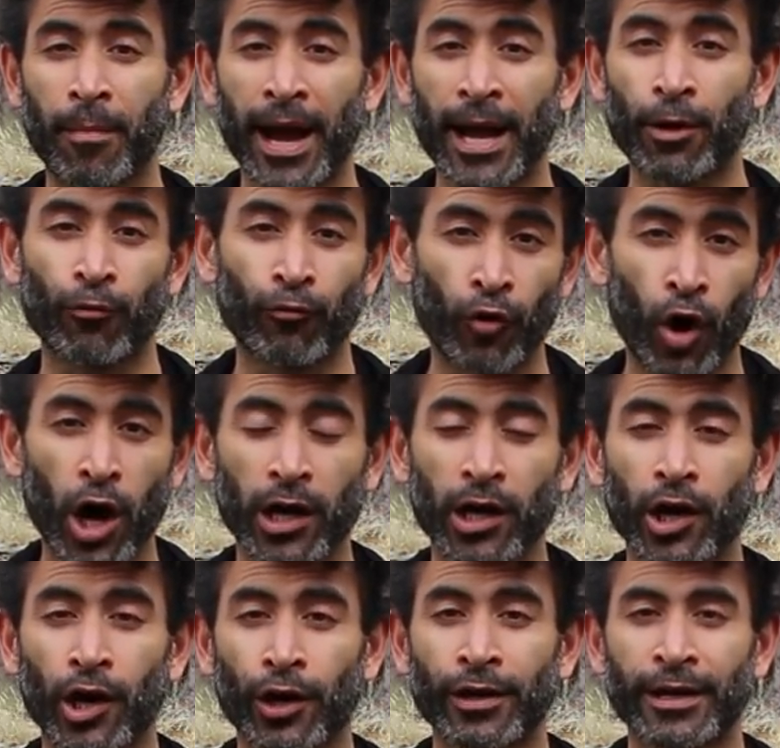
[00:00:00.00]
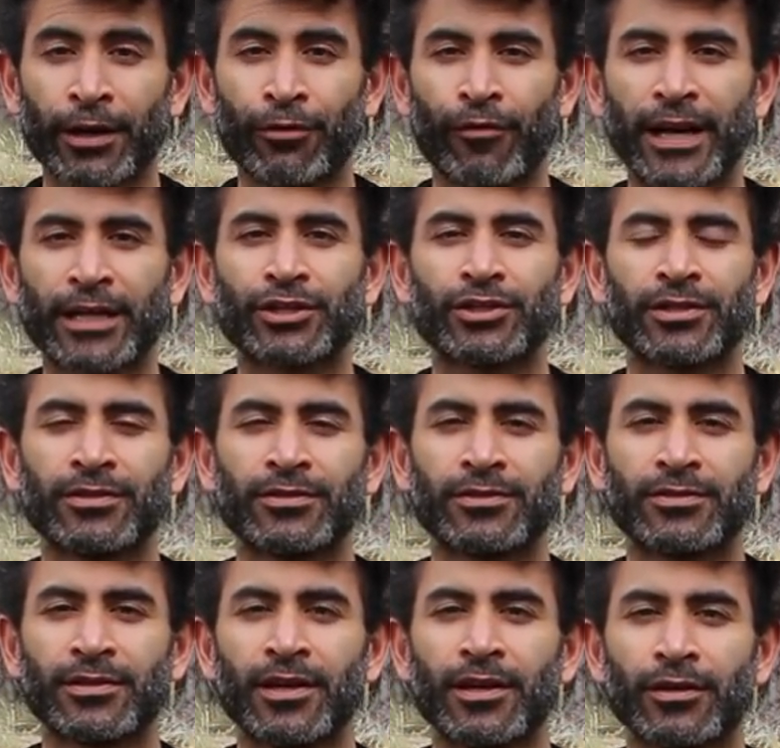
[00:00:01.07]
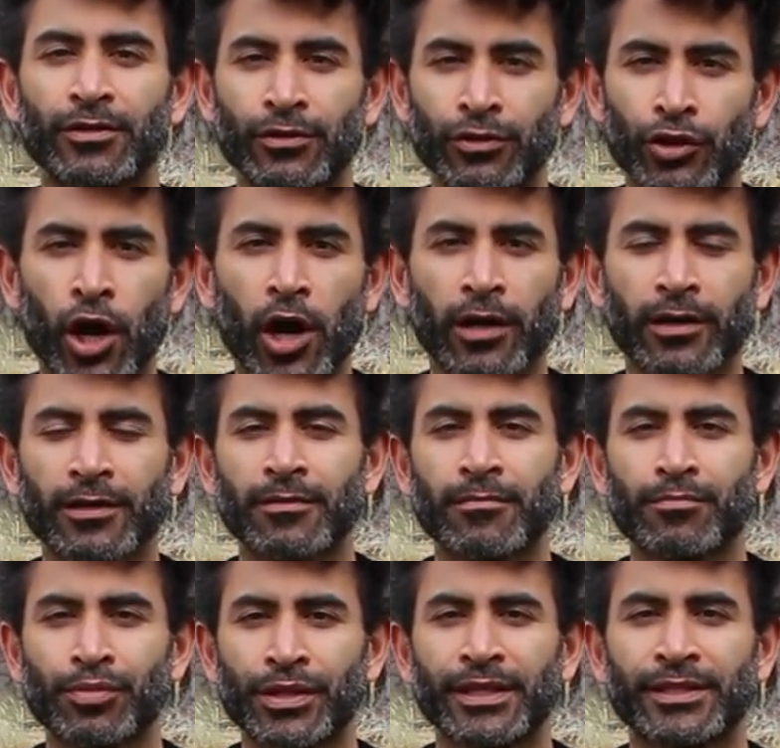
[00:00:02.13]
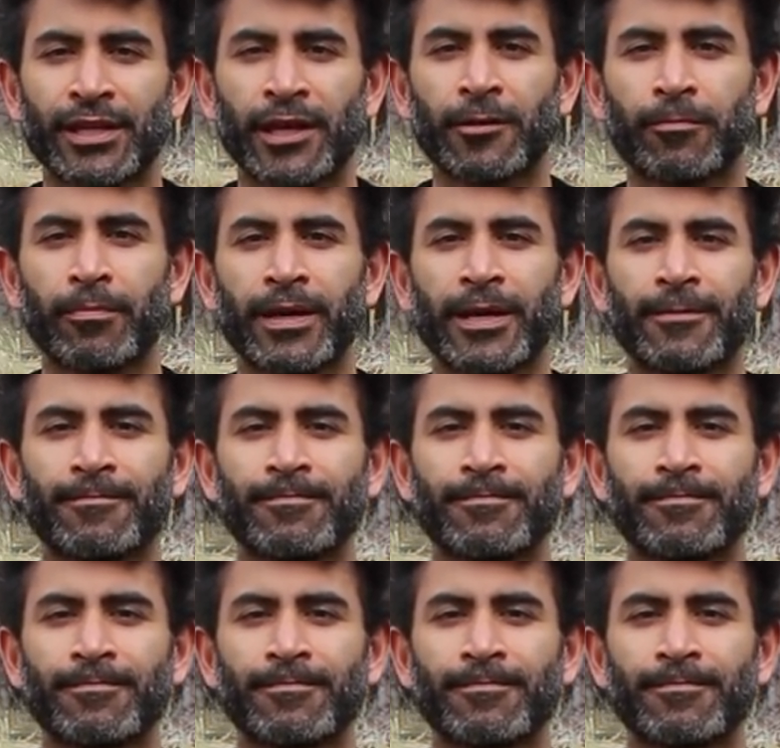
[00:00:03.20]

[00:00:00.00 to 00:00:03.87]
my rock hard erections. Doc, please help me.